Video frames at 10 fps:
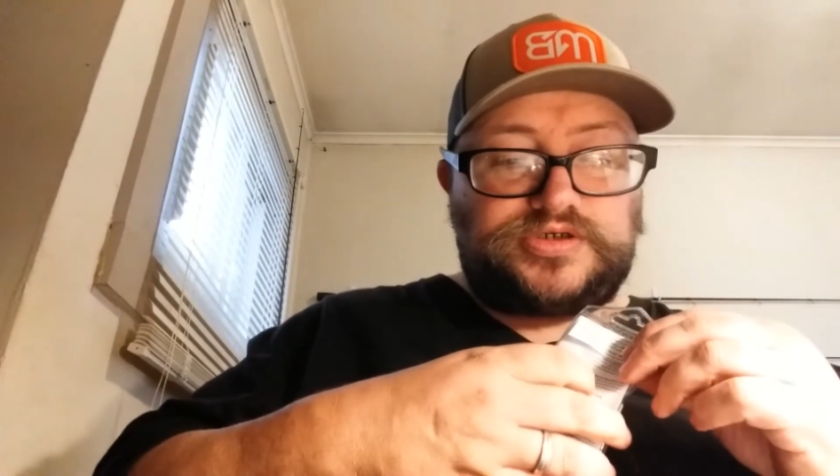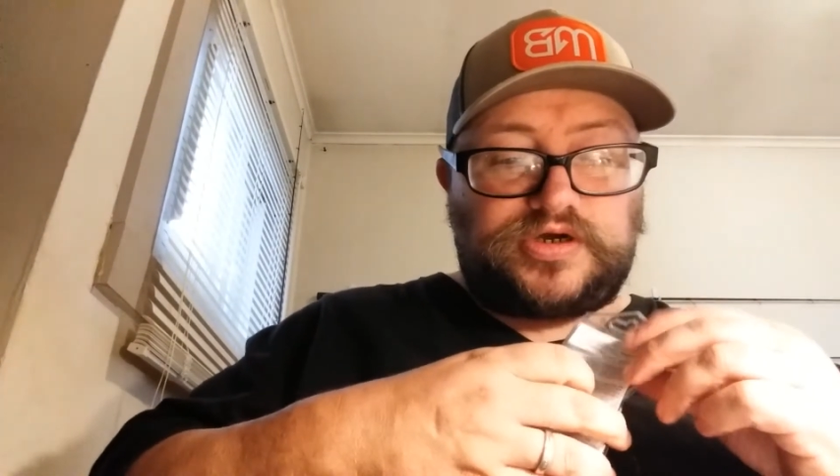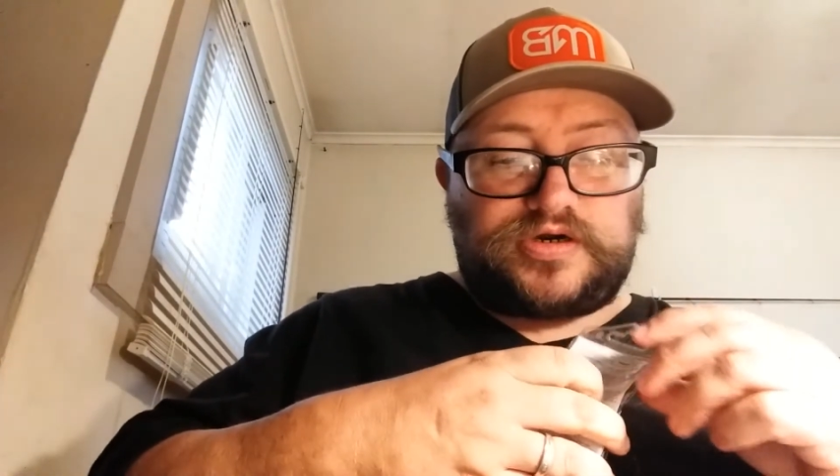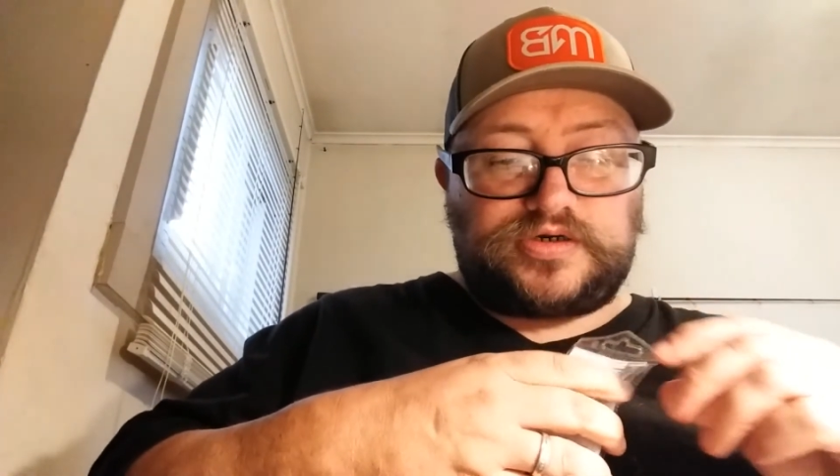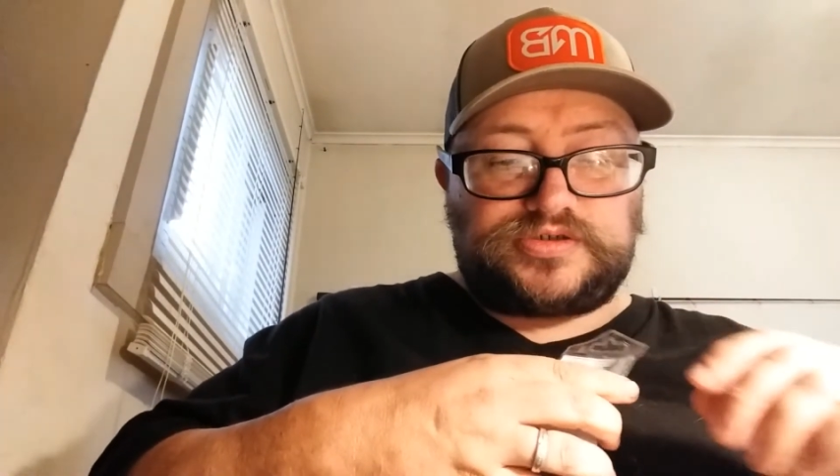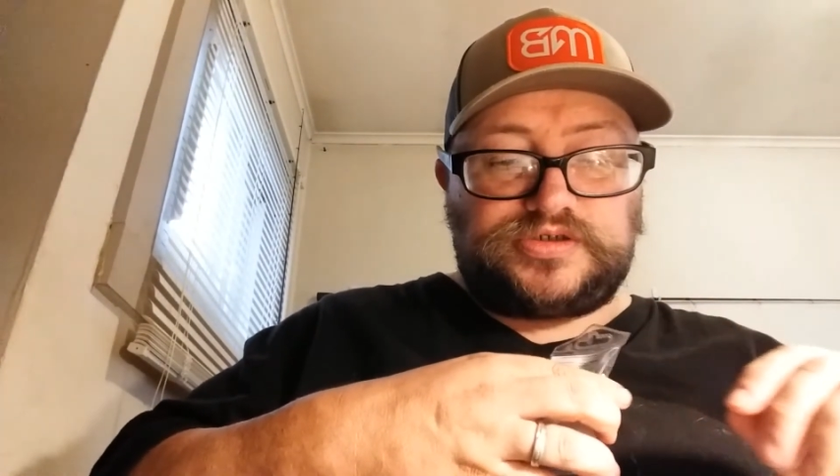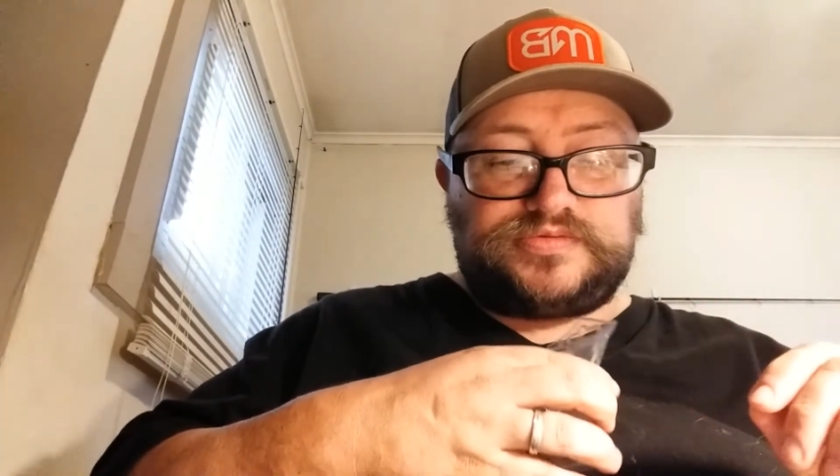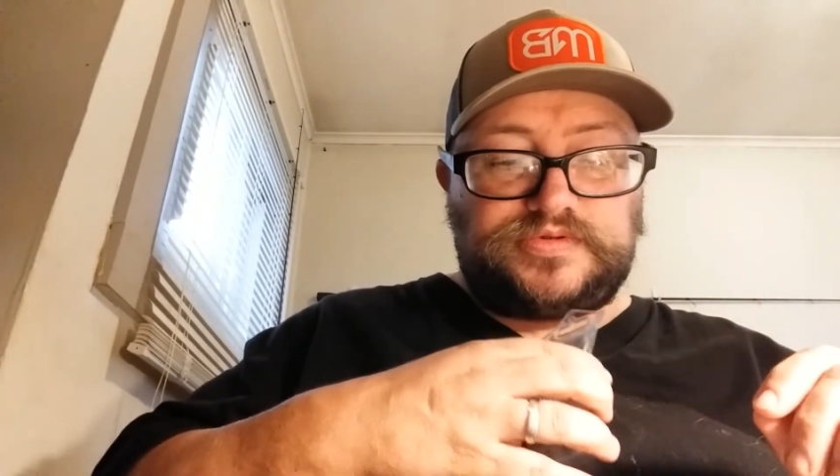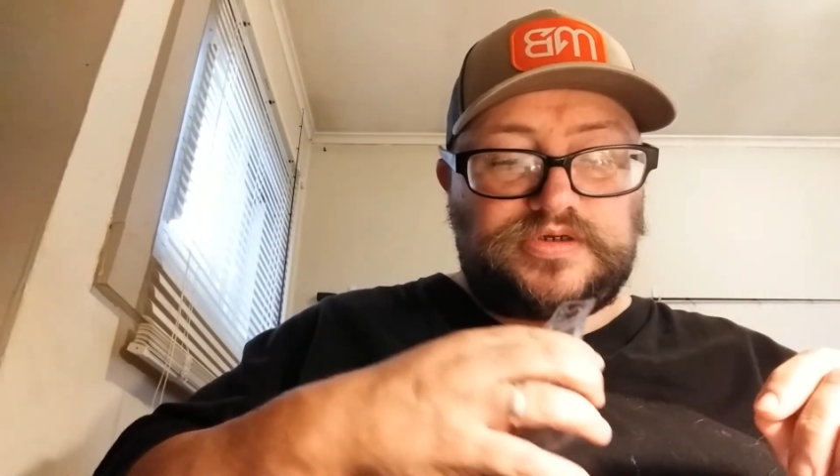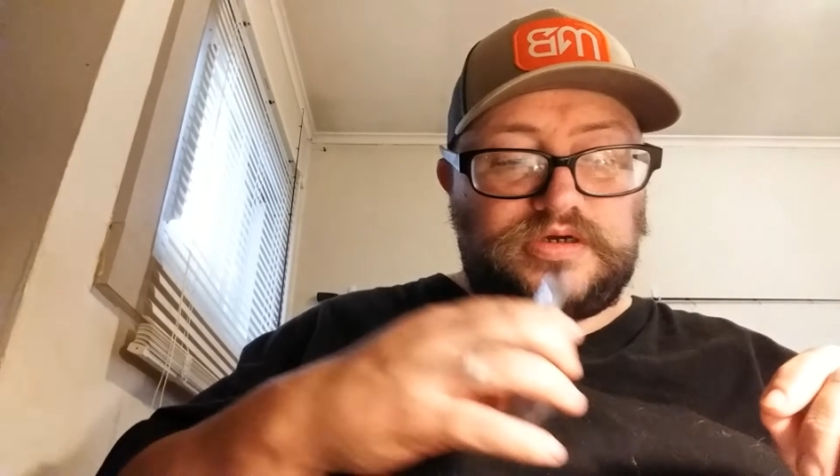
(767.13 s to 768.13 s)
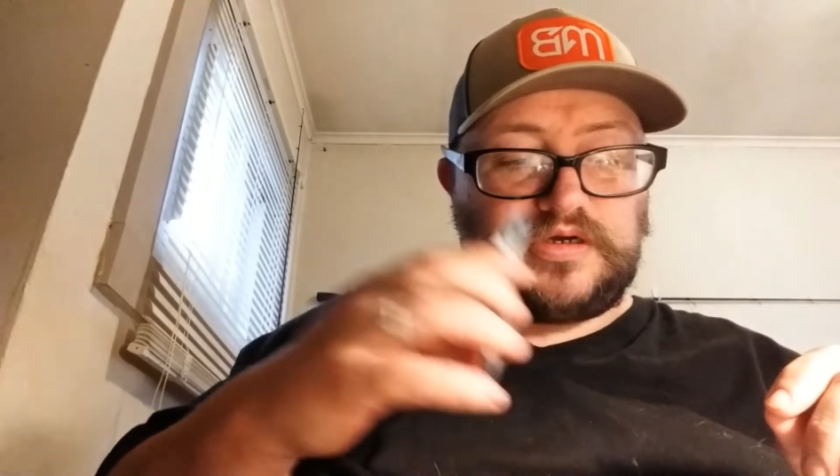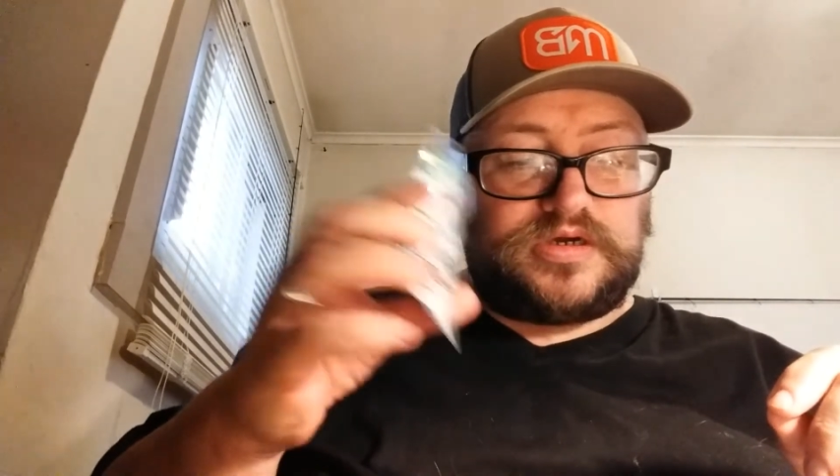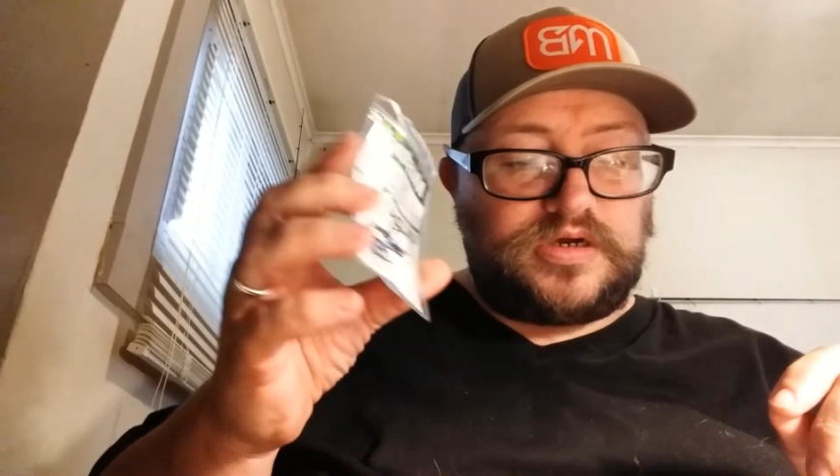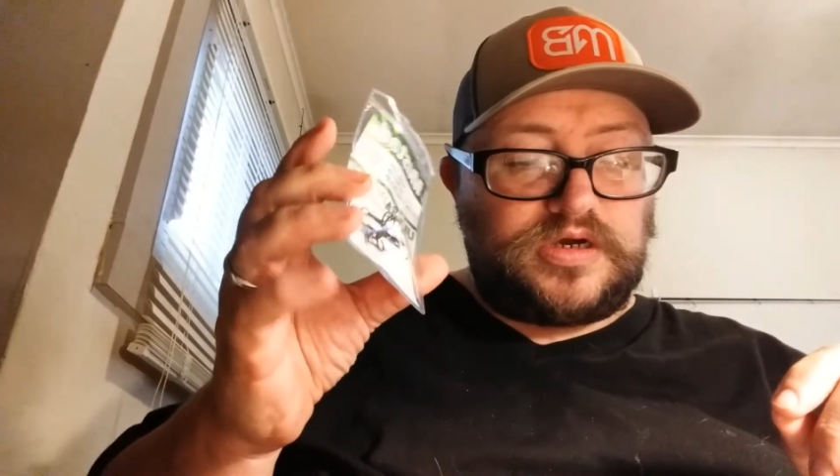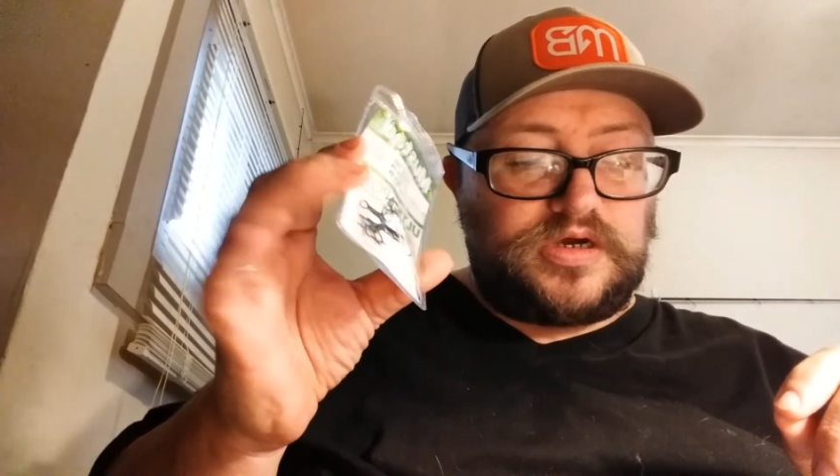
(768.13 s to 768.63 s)
are,
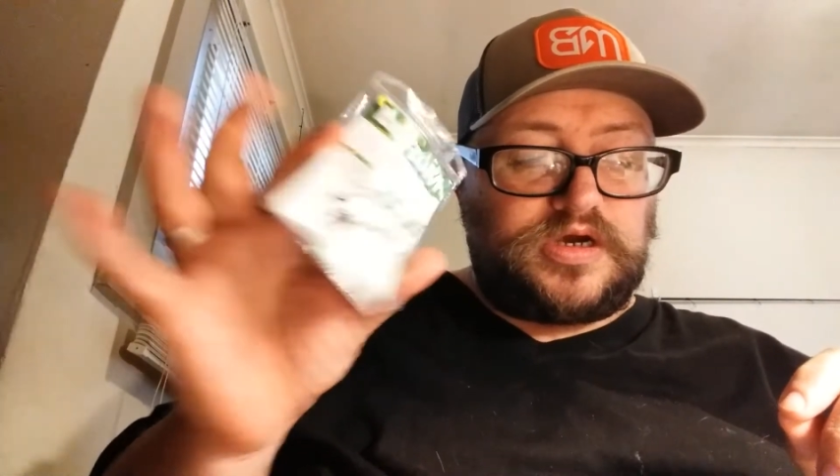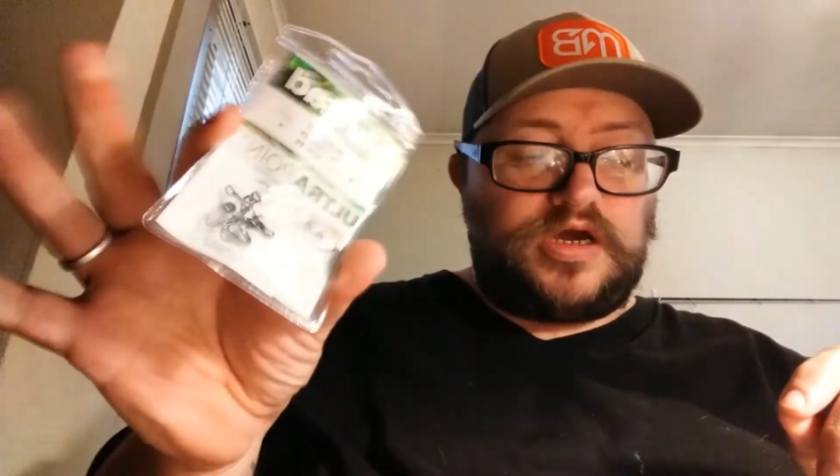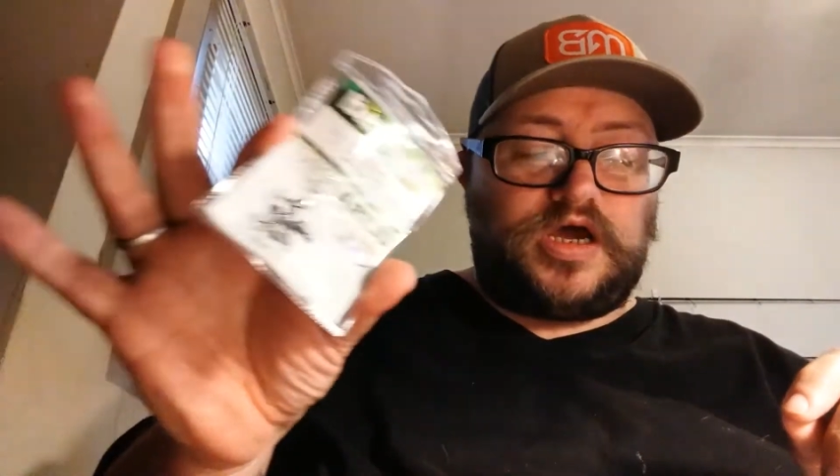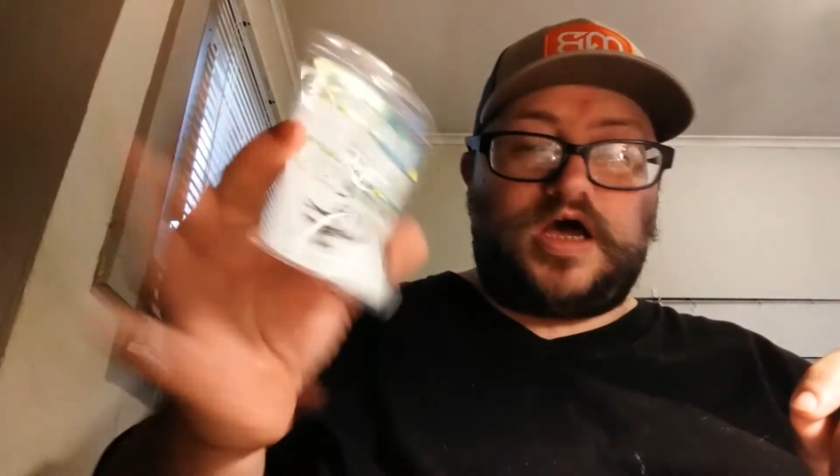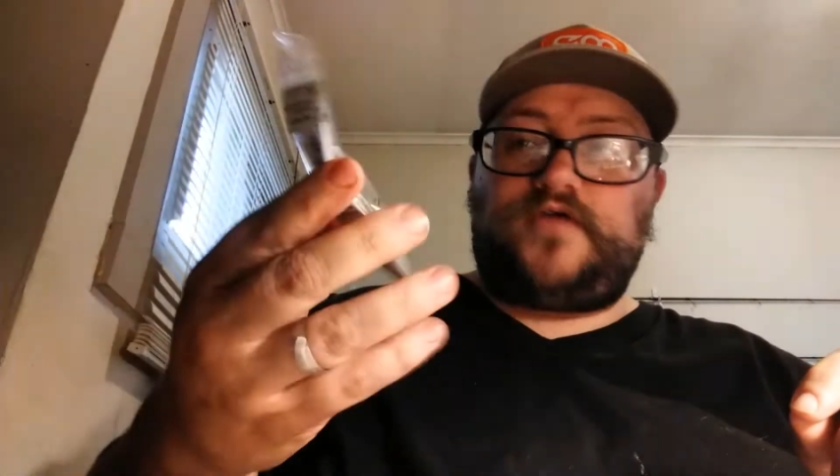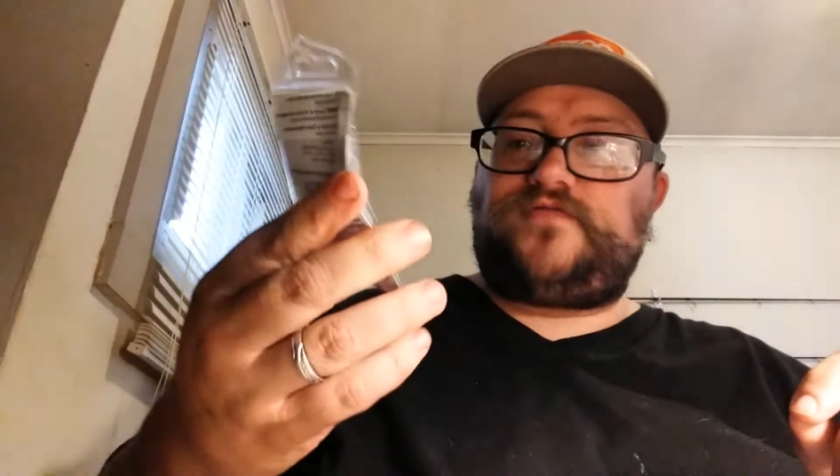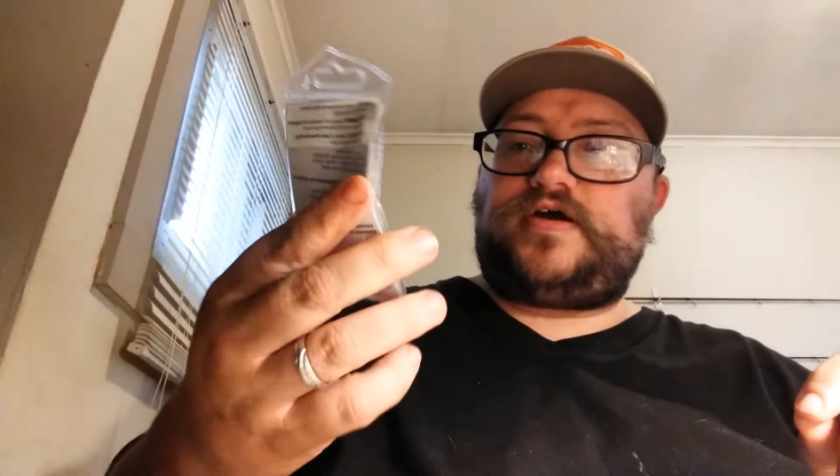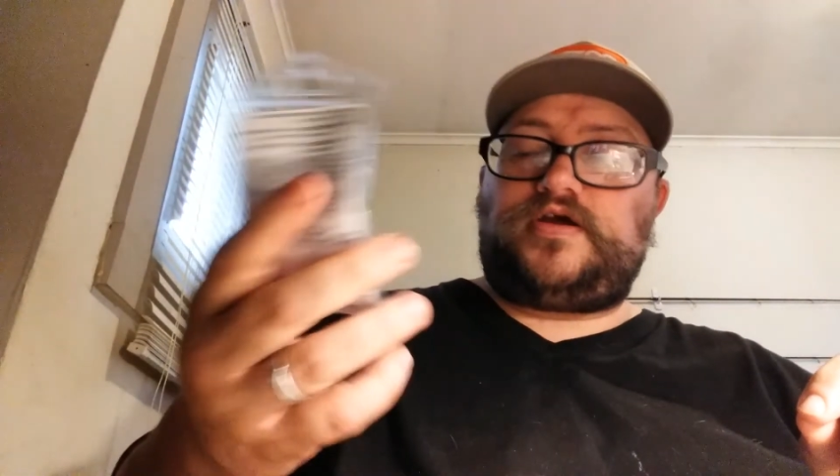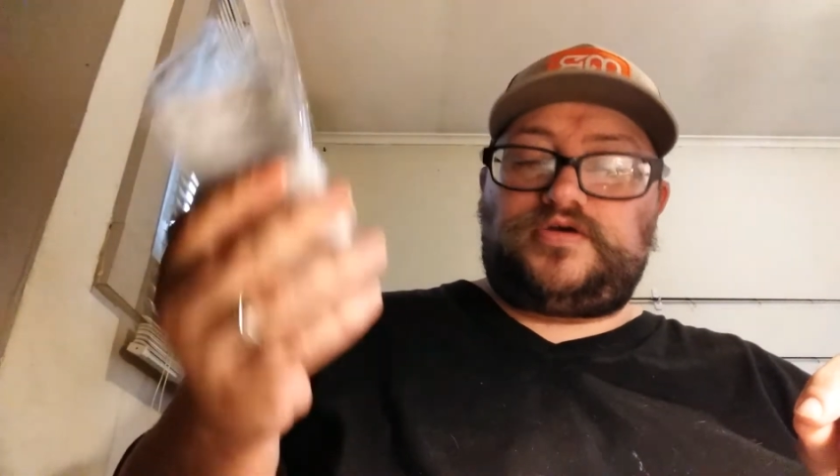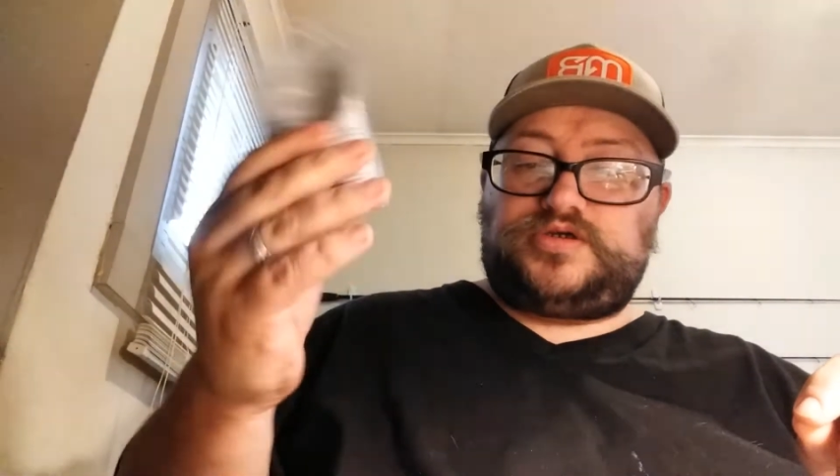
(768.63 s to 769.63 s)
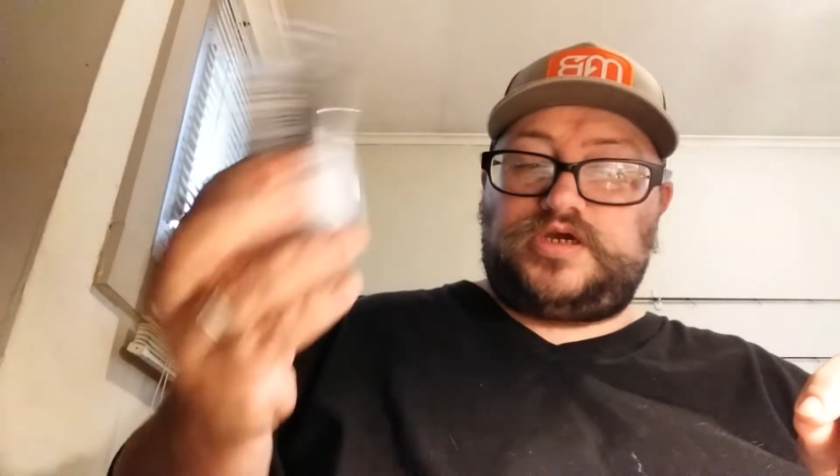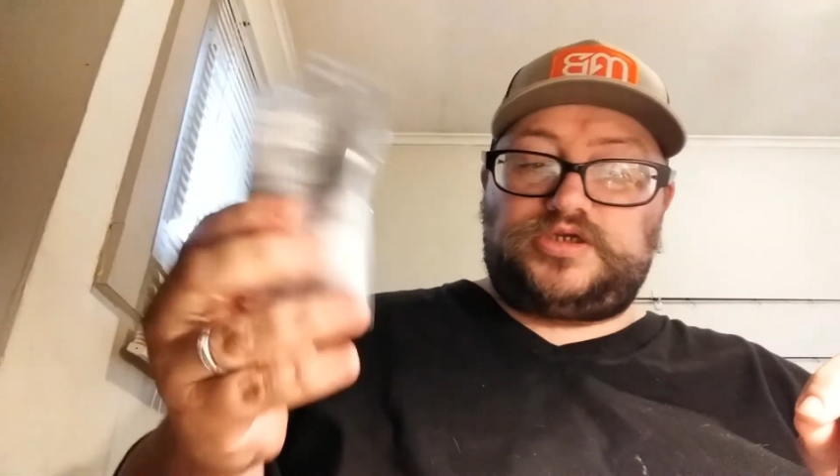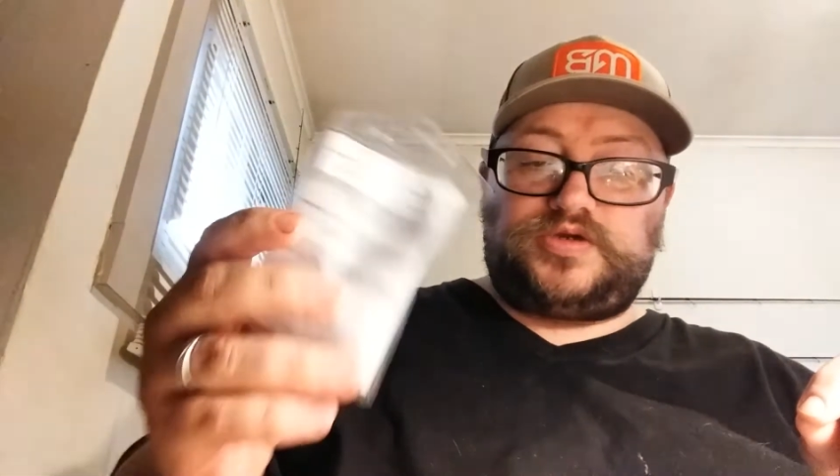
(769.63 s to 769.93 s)
$5. So